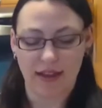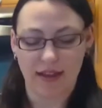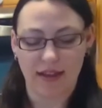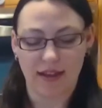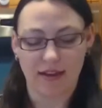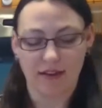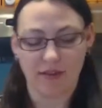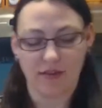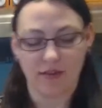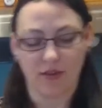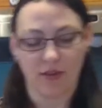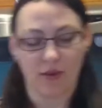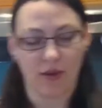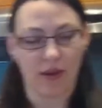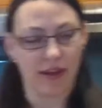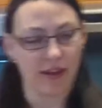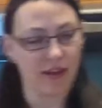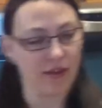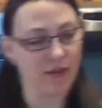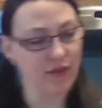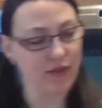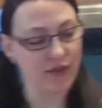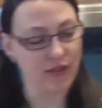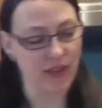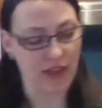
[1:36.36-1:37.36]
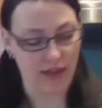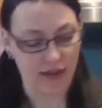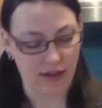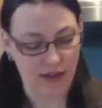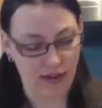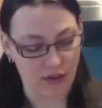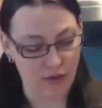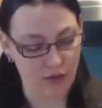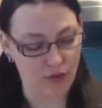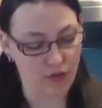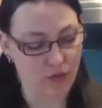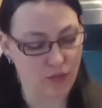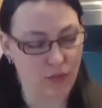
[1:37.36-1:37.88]
And so I use that, and I
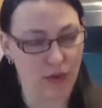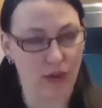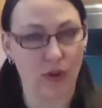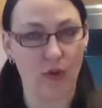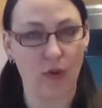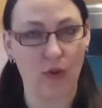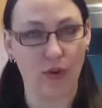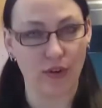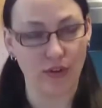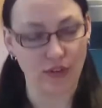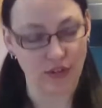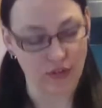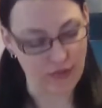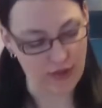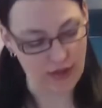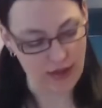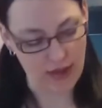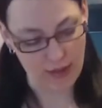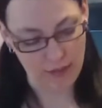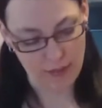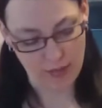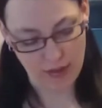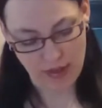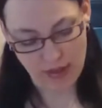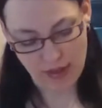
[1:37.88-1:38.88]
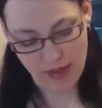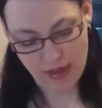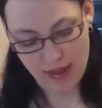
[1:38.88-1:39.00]
use 3/4 cup.